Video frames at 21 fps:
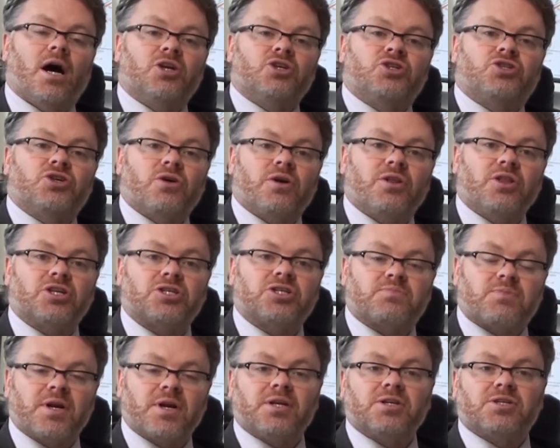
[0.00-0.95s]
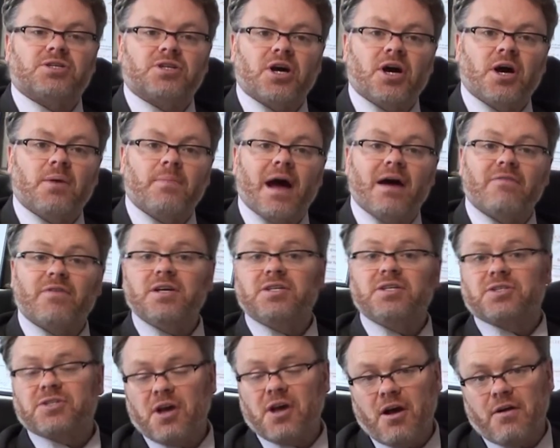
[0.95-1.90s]
during the spring term, have a
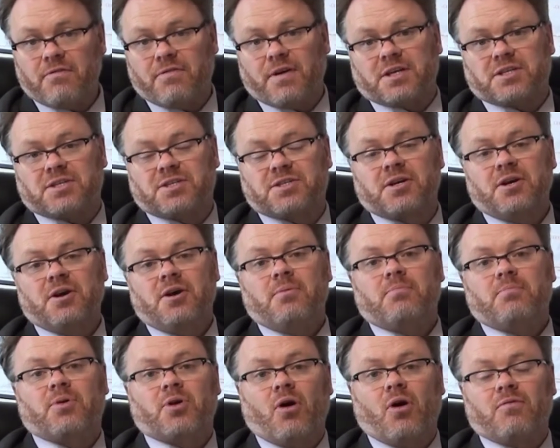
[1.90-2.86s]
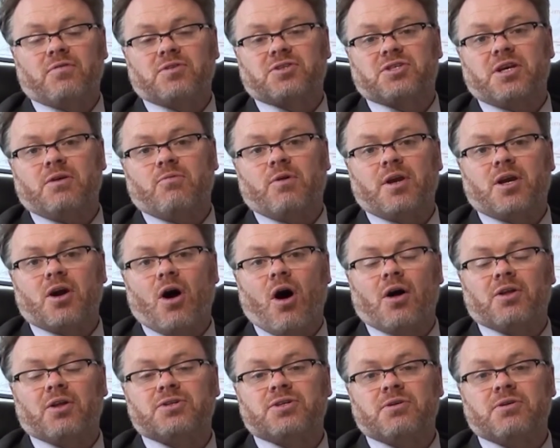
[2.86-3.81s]
service, but obviously we
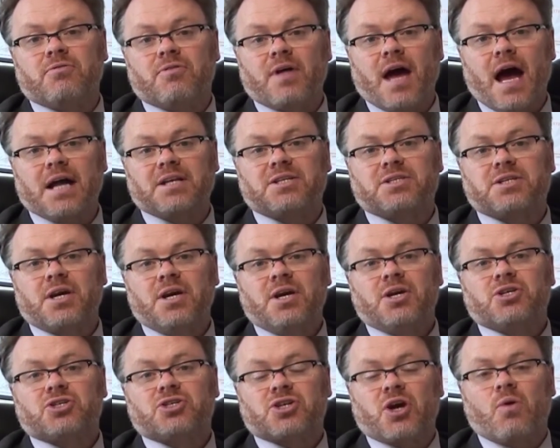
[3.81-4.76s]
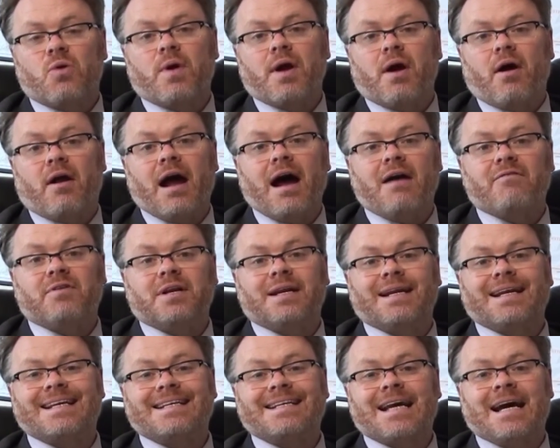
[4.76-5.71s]
can't do that. So we are
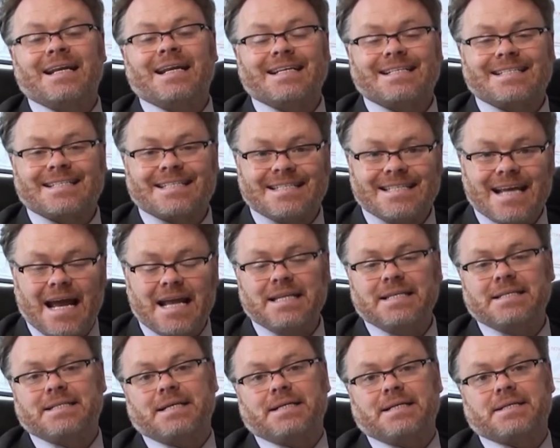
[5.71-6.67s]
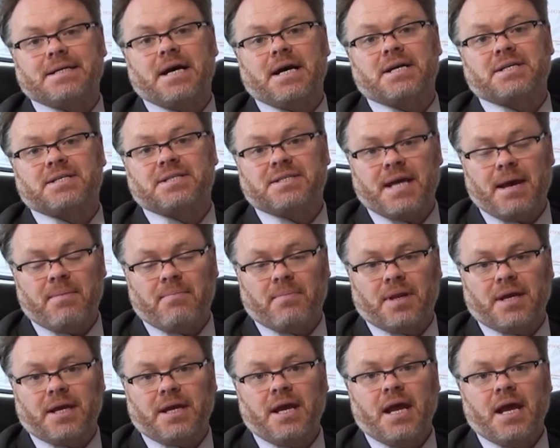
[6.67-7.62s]
having an extended
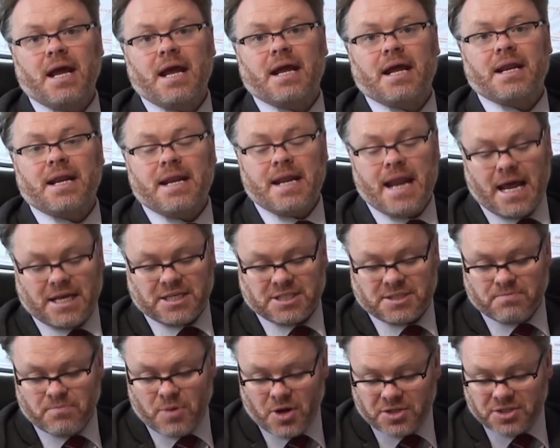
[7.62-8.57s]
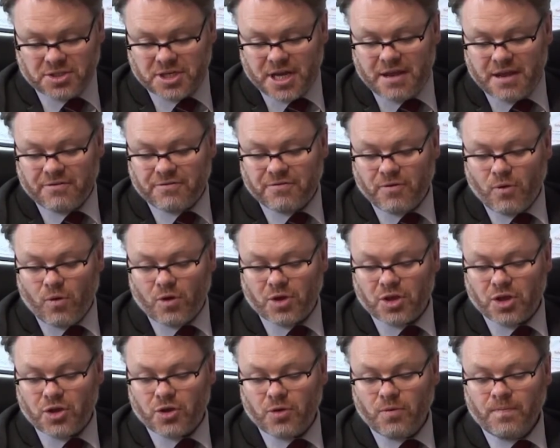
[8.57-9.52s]
assembly next Monday for
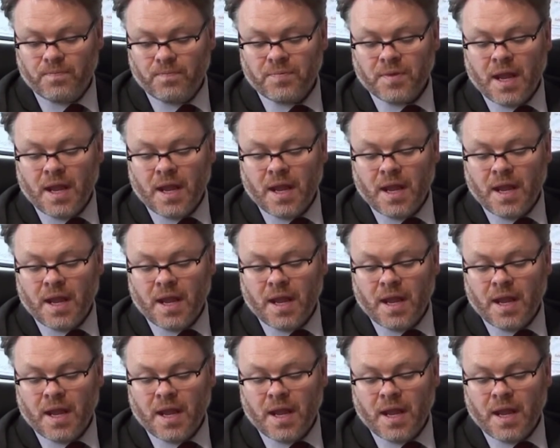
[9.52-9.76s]
you.